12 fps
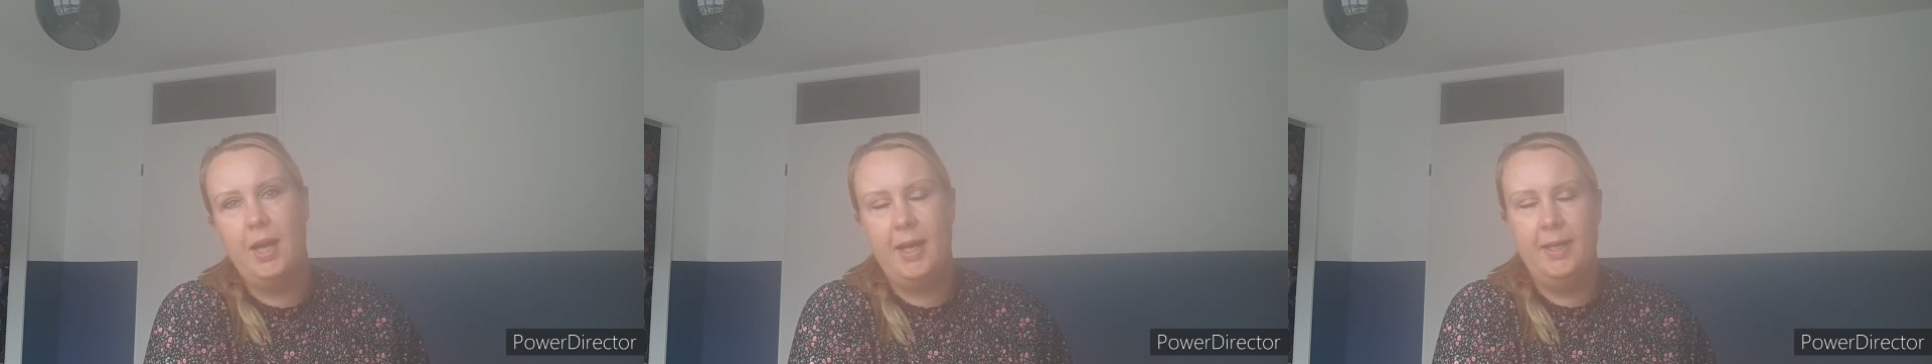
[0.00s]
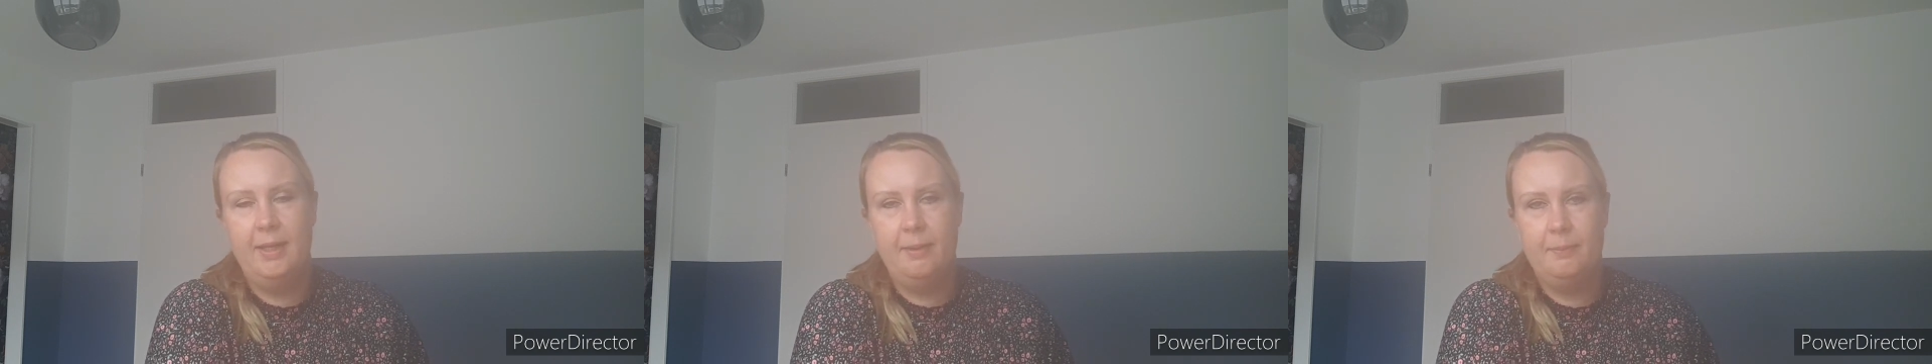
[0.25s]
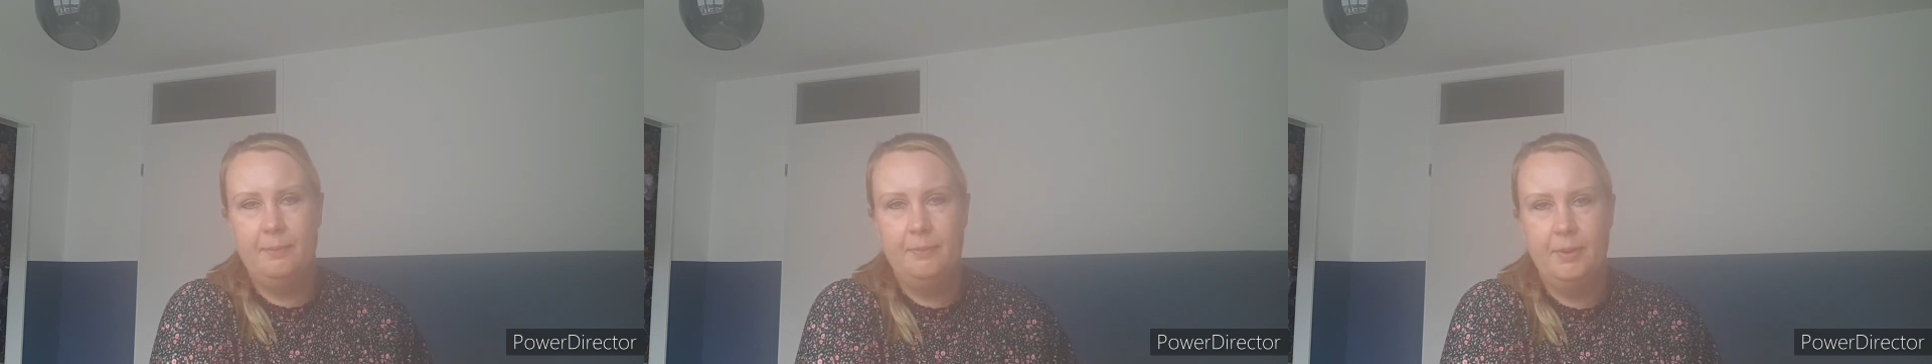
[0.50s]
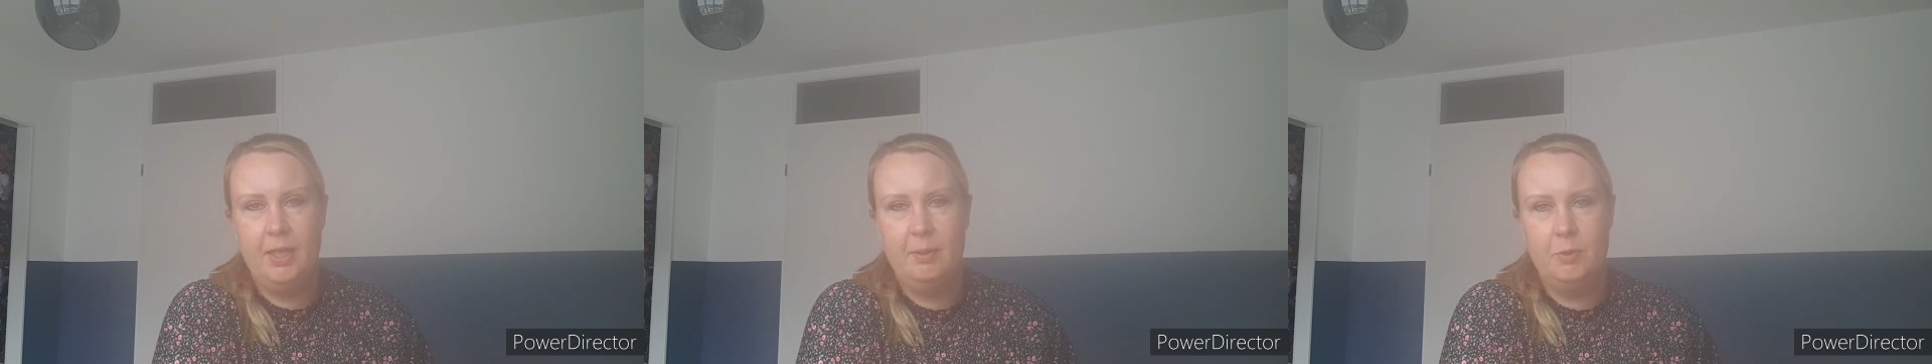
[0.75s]
I
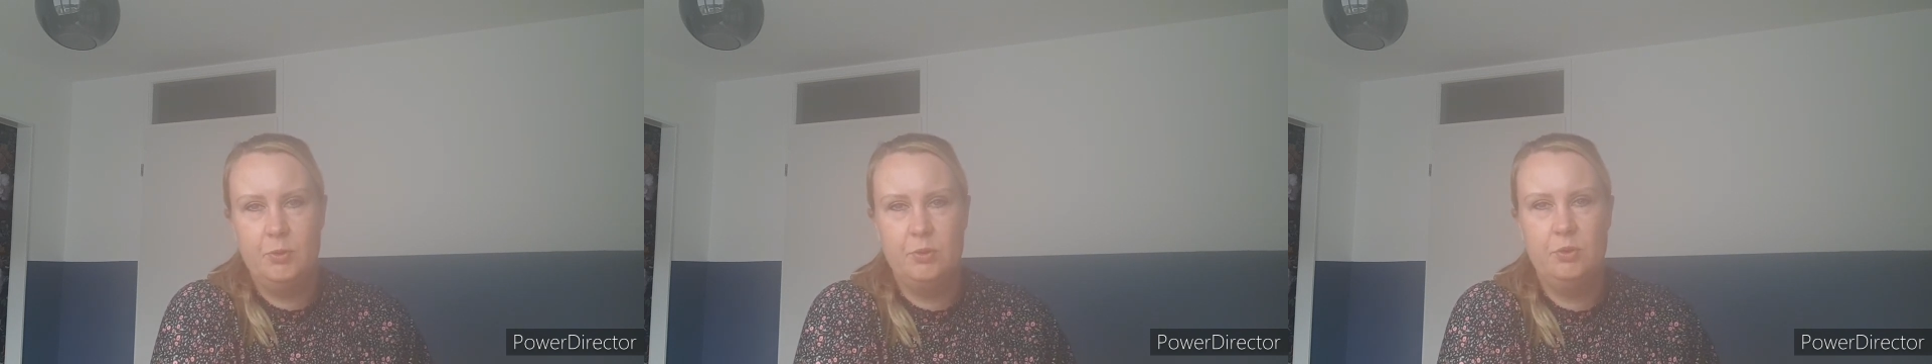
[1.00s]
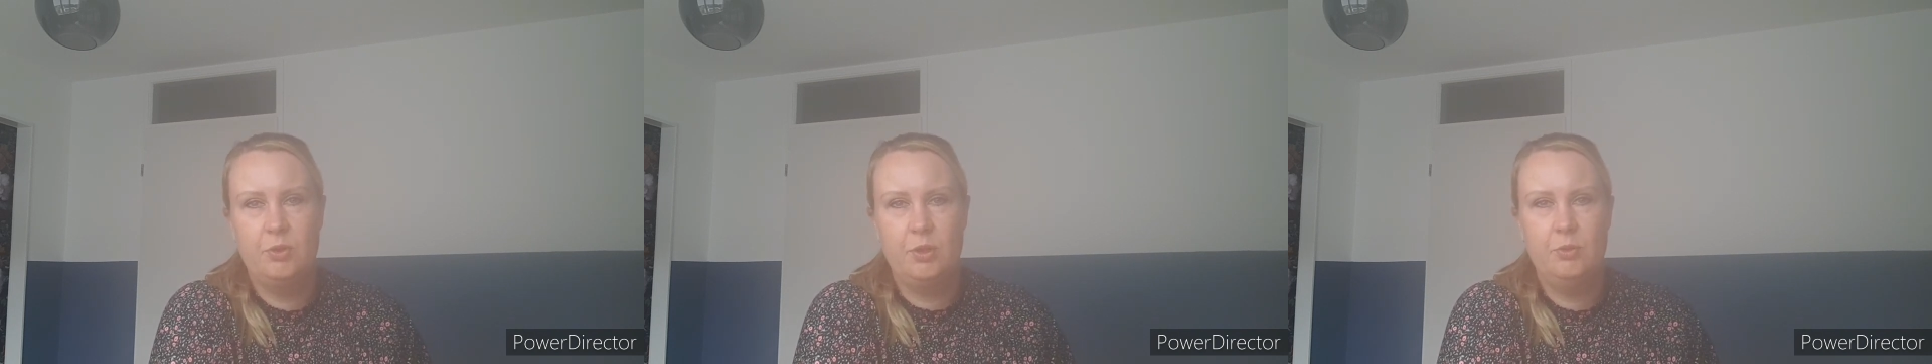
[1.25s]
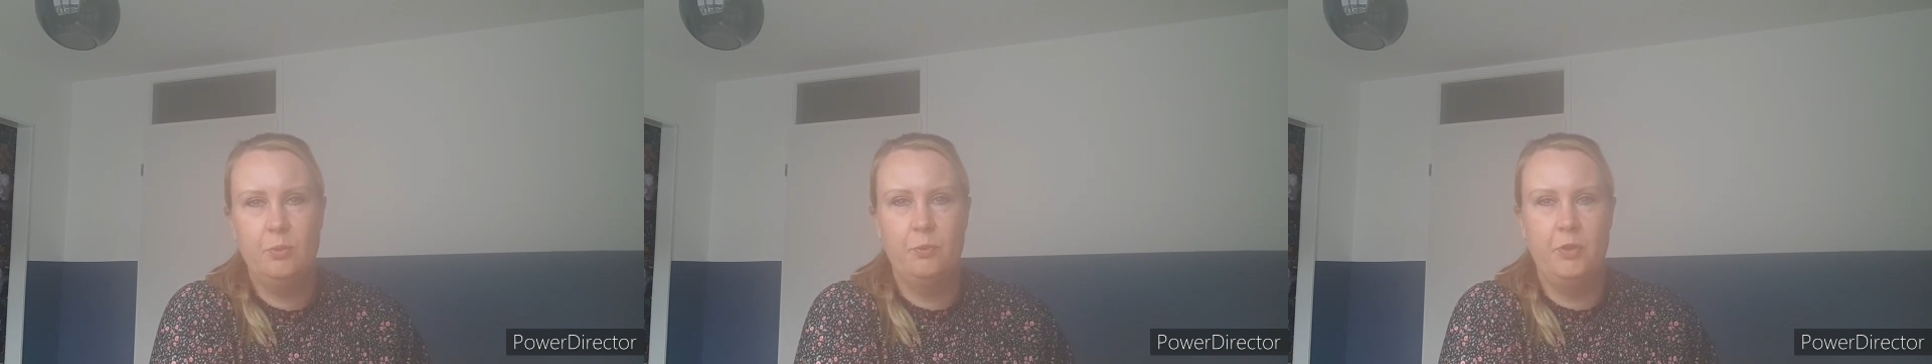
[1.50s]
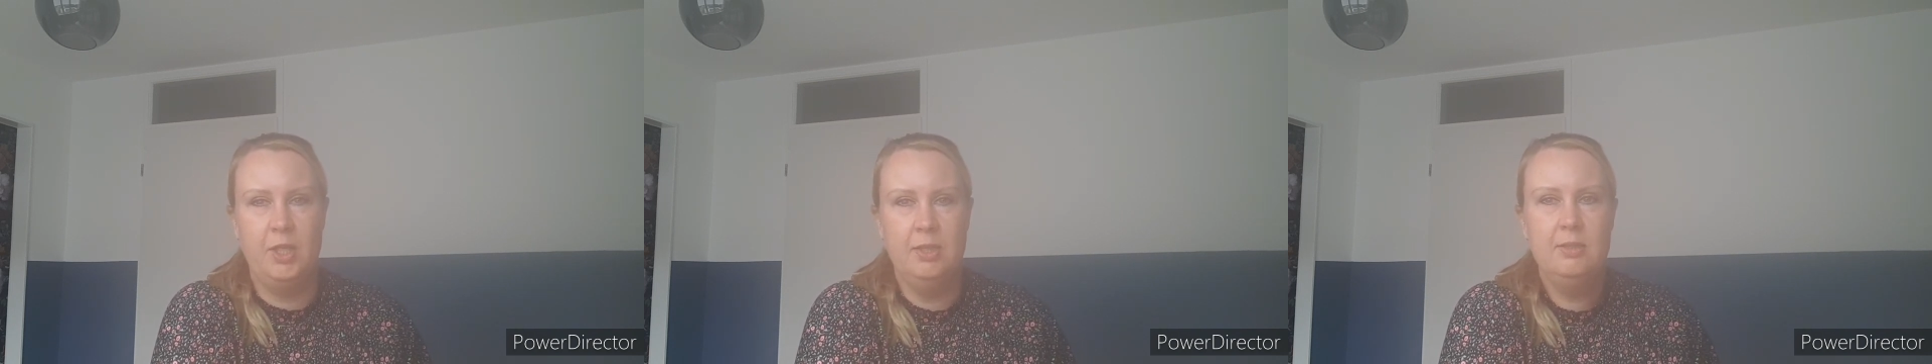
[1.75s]
am able to start
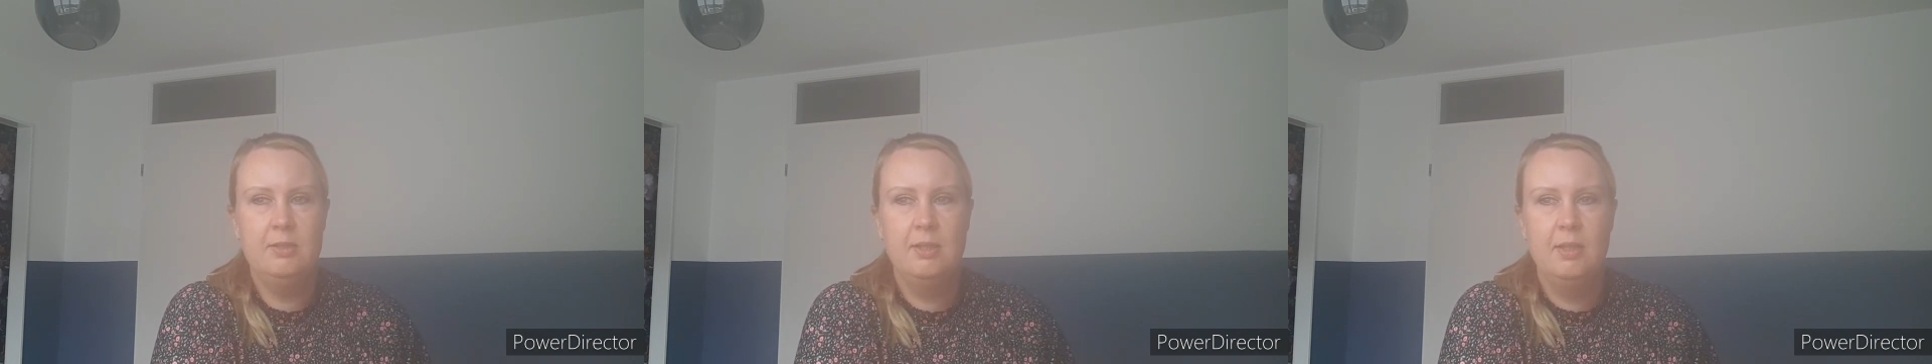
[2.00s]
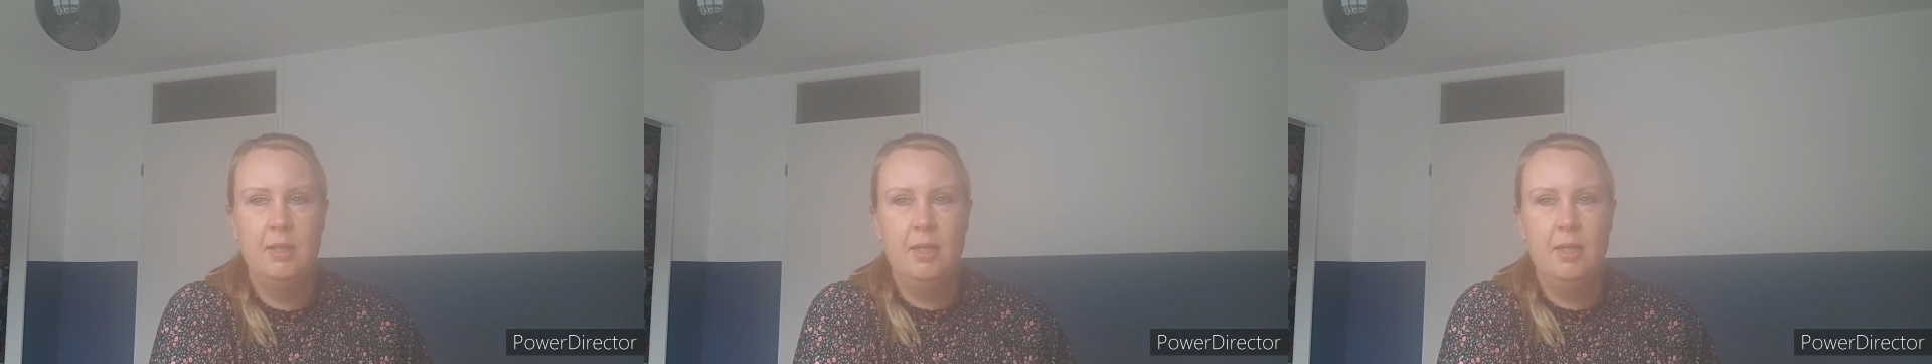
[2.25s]
some things.